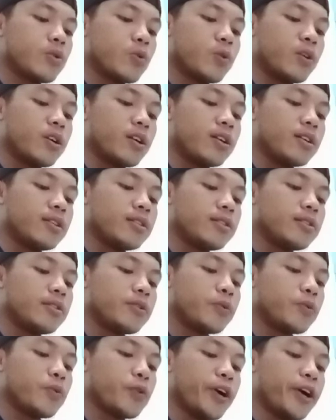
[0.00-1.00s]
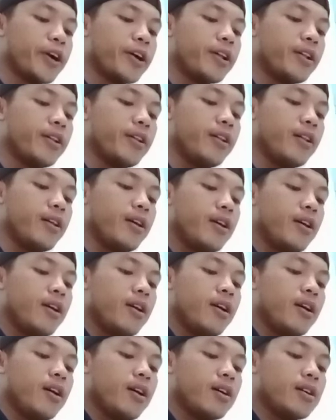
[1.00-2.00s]
well
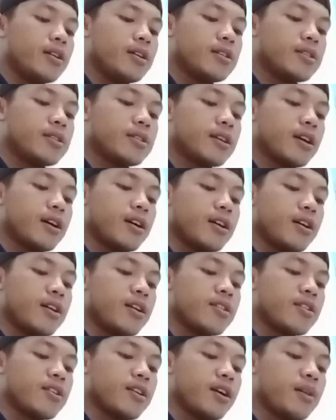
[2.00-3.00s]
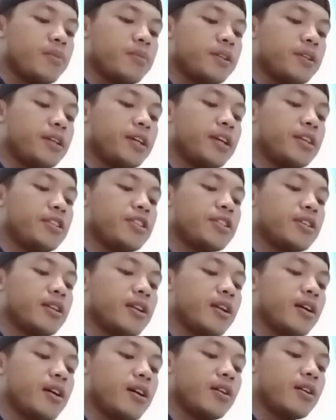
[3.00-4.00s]
as other
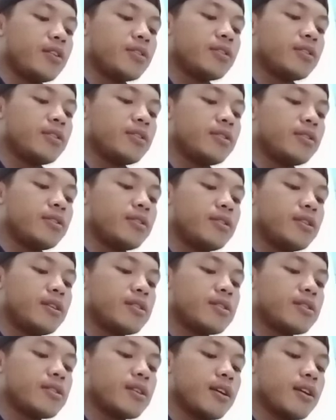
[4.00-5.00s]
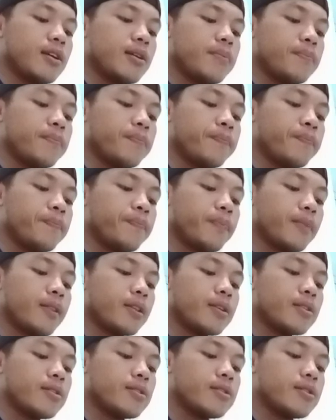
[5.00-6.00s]
obligation on the same
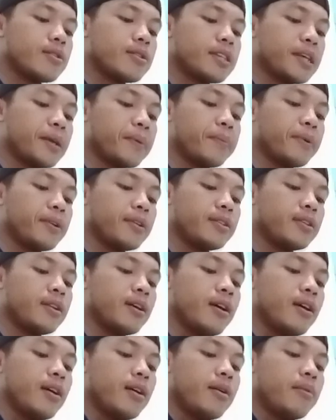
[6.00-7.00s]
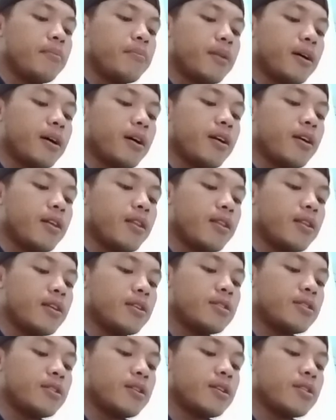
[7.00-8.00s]
seaman by the
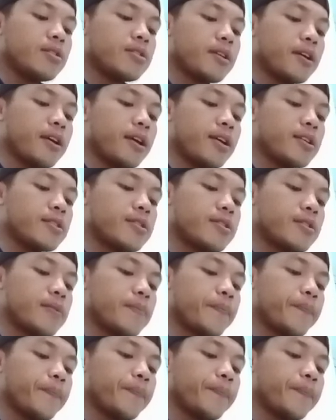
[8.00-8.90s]
genus X.